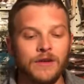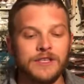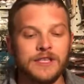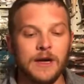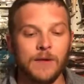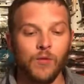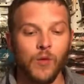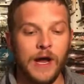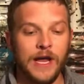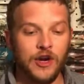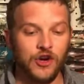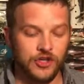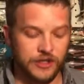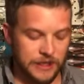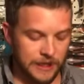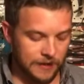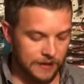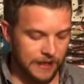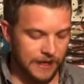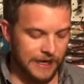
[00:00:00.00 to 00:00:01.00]
some way
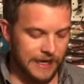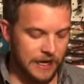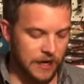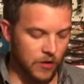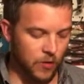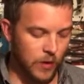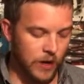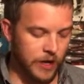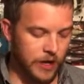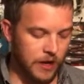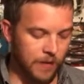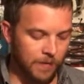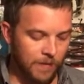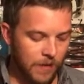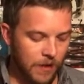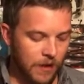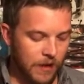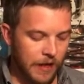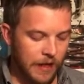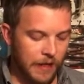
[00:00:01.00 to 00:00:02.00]
you're still in here,
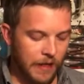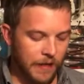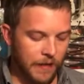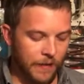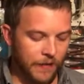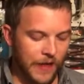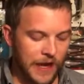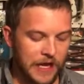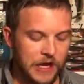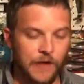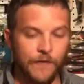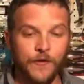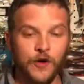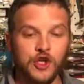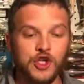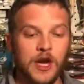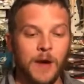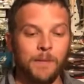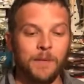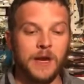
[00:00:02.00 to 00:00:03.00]
William, thank you
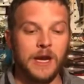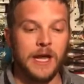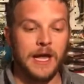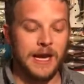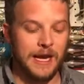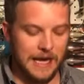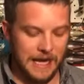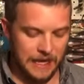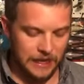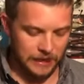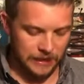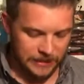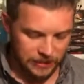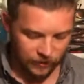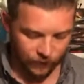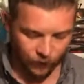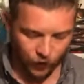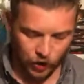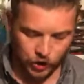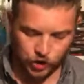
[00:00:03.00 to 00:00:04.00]
for jumping in, at
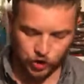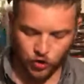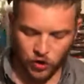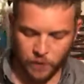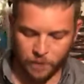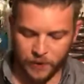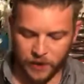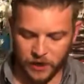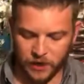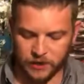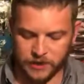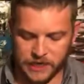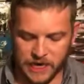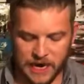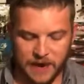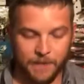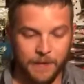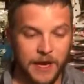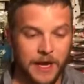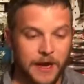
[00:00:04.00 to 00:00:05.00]
least for a short period of
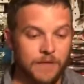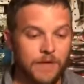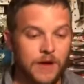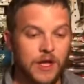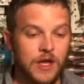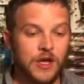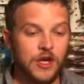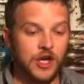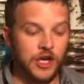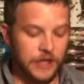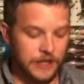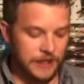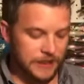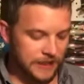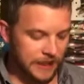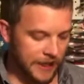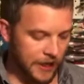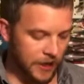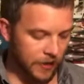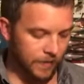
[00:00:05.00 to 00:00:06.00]
time, man. Good to
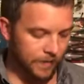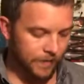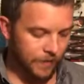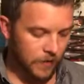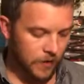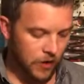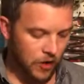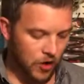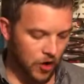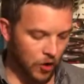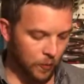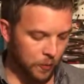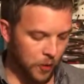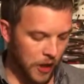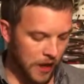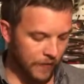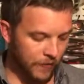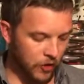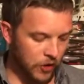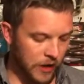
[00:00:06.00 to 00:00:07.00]
see you. Hope
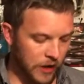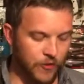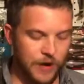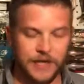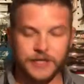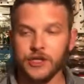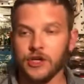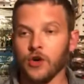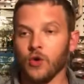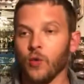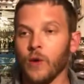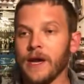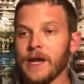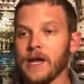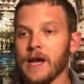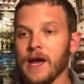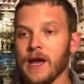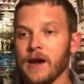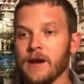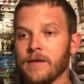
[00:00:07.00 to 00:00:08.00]
you have a great rest of your
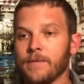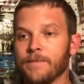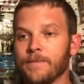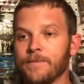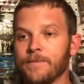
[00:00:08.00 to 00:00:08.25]
weekend.